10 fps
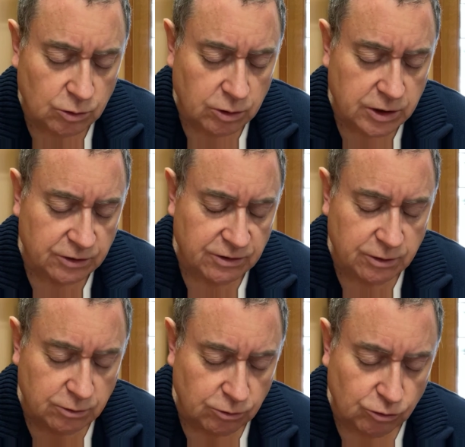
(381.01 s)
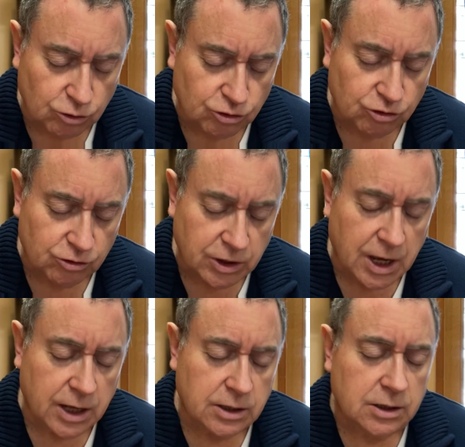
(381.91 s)
Lord, continue to nurture
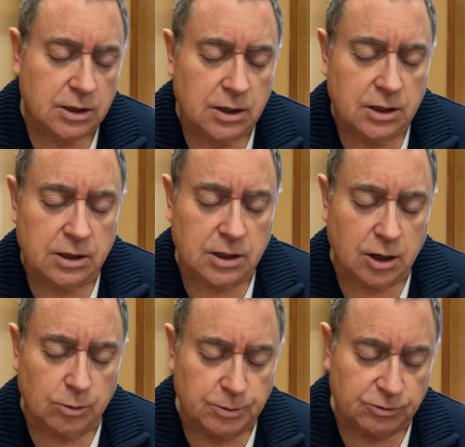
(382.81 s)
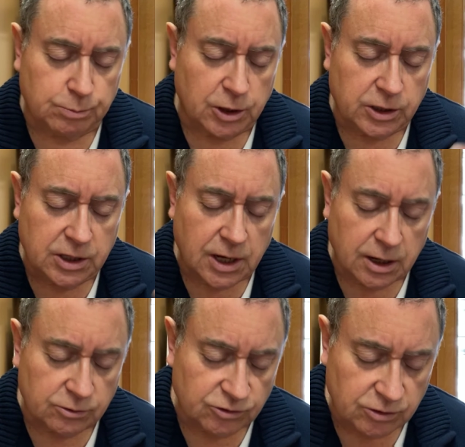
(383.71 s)
that and help his blood
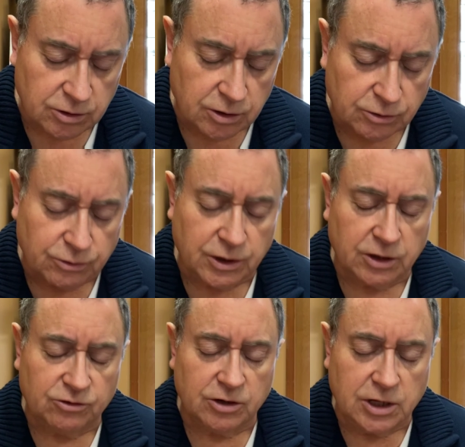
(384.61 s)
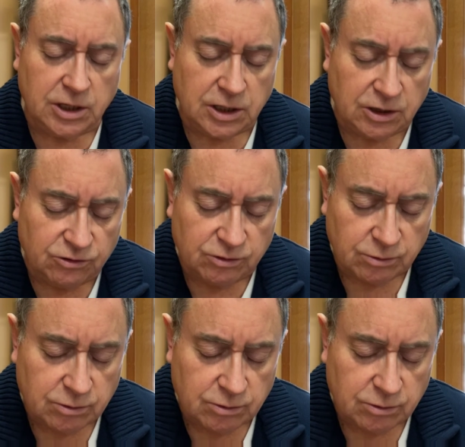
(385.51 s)
counts and other things that he needs